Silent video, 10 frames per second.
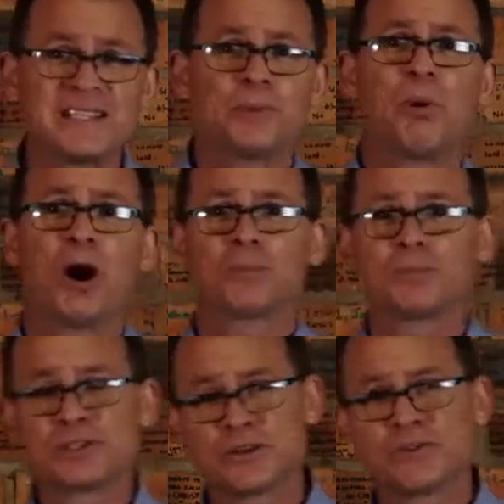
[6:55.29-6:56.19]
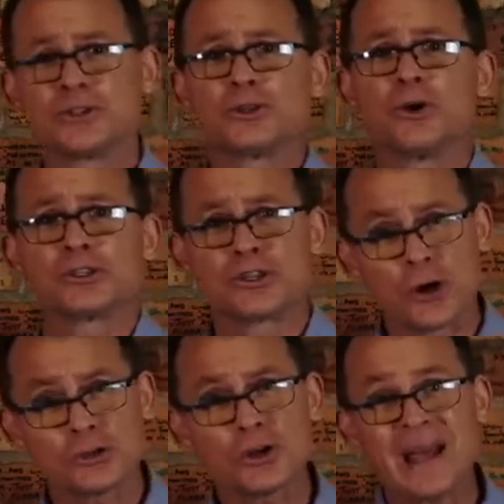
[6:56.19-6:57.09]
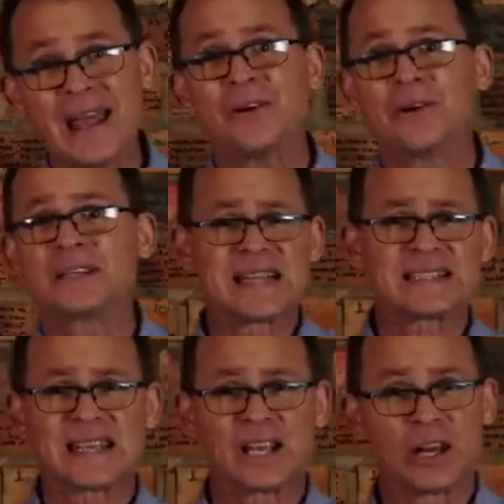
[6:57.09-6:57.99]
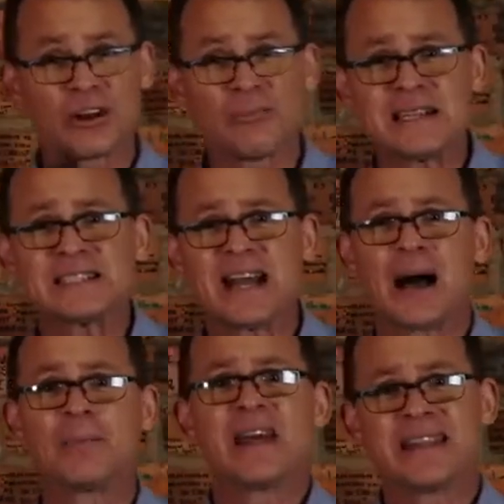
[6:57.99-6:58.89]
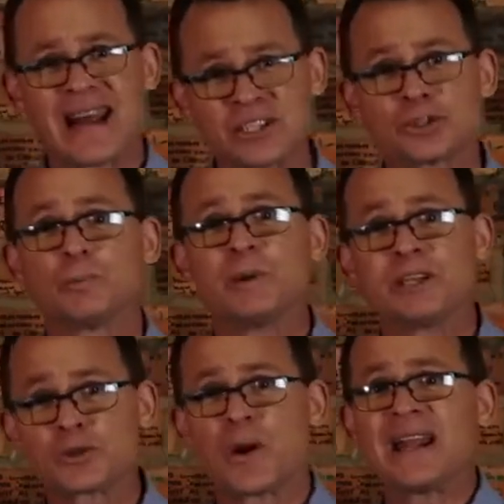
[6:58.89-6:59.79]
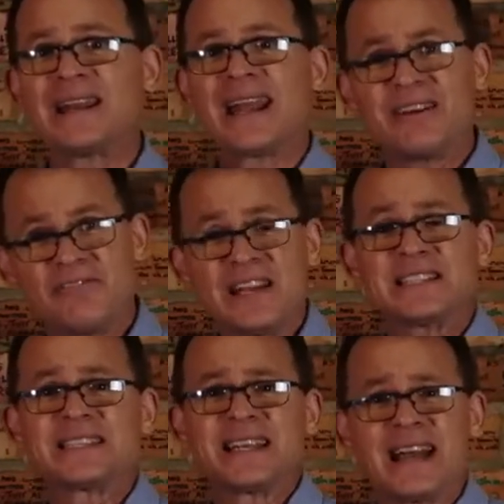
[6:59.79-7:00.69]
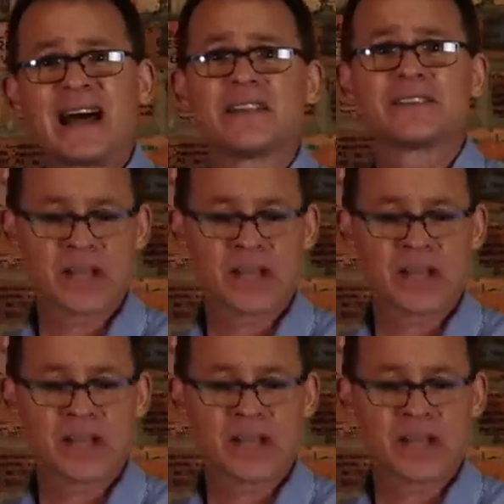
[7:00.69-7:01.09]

departments of the church. Those are areas that take a lot of my time that I should be training and investing in others